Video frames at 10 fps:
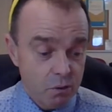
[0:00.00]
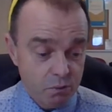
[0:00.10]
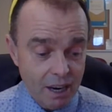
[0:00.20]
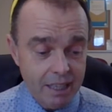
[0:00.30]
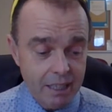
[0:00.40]

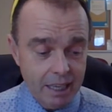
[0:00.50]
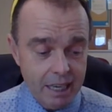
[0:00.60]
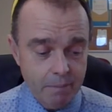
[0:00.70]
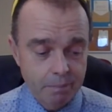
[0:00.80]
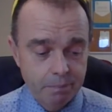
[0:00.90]
Finally,
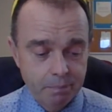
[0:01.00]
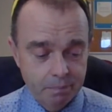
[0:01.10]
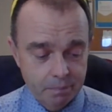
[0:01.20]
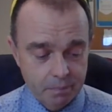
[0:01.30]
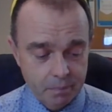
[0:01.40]

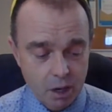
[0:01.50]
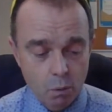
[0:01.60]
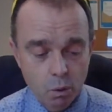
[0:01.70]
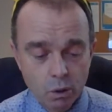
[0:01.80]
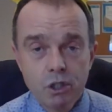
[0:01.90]

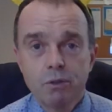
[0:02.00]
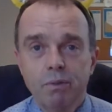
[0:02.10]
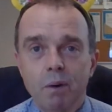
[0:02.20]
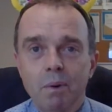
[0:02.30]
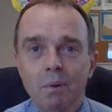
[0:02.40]
awards
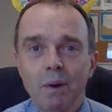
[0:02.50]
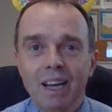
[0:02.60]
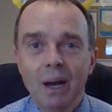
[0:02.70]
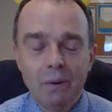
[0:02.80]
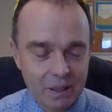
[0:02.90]
from
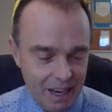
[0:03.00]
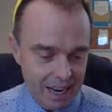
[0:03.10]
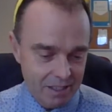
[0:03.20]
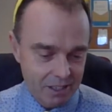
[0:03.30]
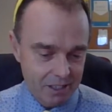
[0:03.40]
Willow
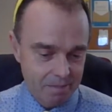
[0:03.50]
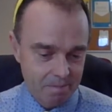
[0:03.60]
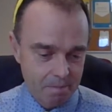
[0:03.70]
class.